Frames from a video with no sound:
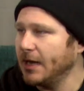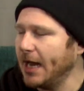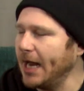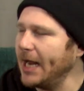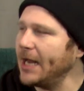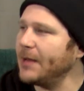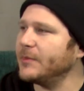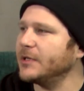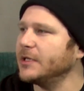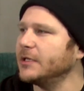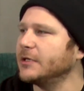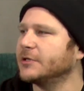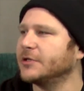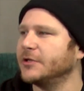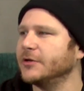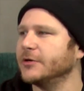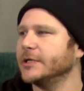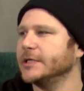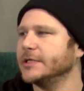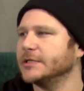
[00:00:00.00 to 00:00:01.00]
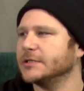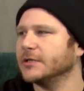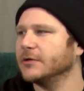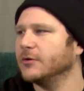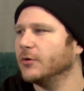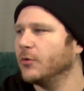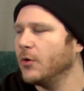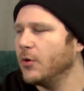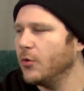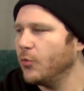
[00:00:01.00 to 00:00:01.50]
I am a little curious
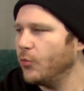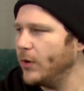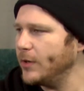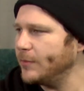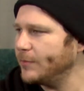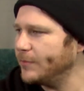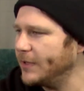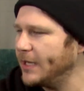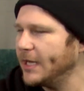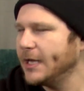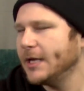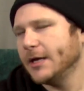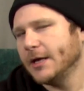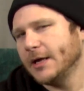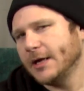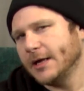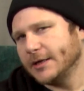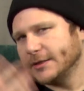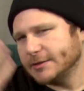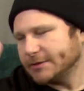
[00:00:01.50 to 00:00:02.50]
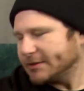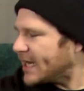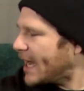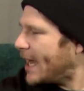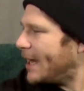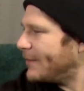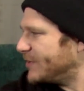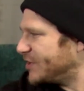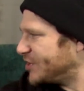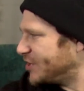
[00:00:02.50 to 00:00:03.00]
though. What
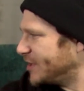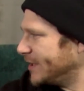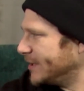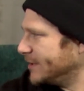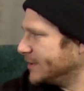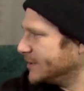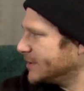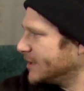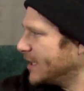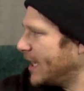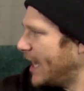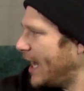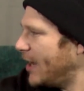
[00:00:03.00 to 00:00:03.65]
time mm. machines?